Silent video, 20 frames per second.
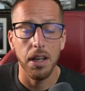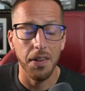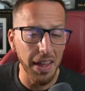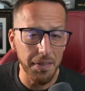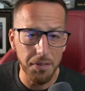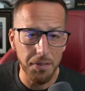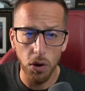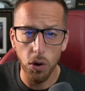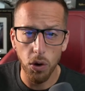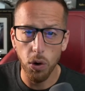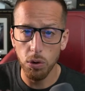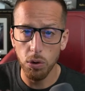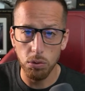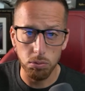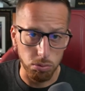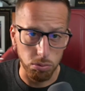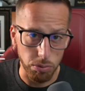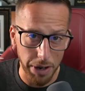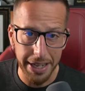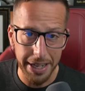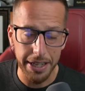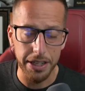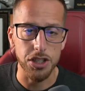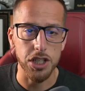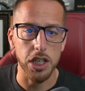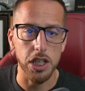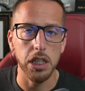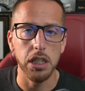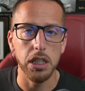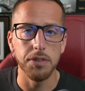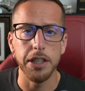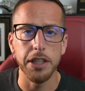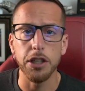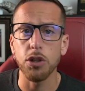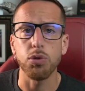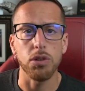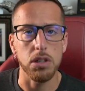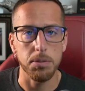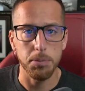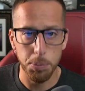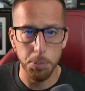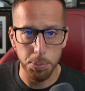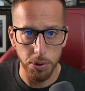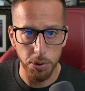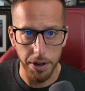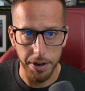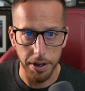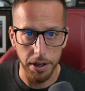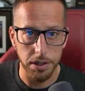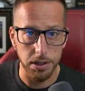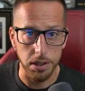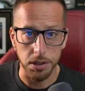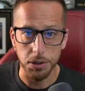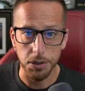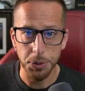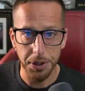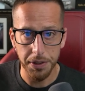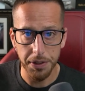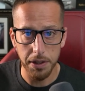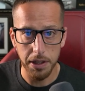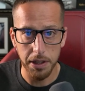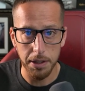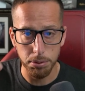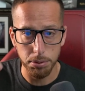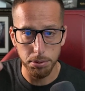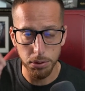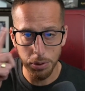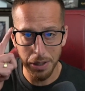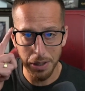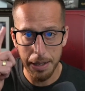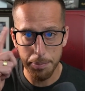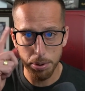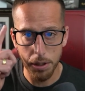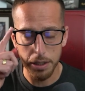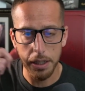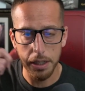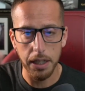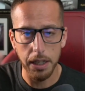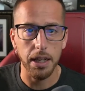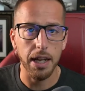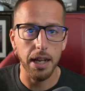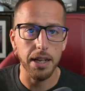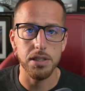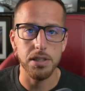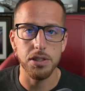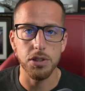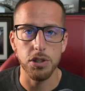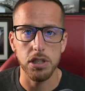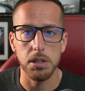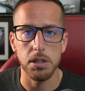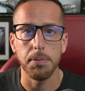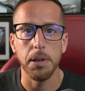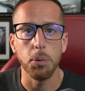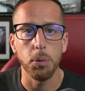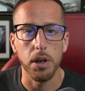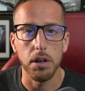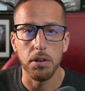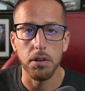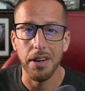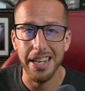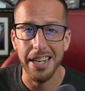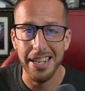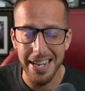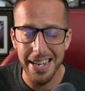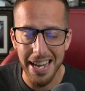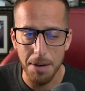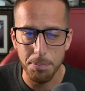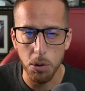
And they have a whole range of incredible products, including the blue light blocking glasses you see me wear right now.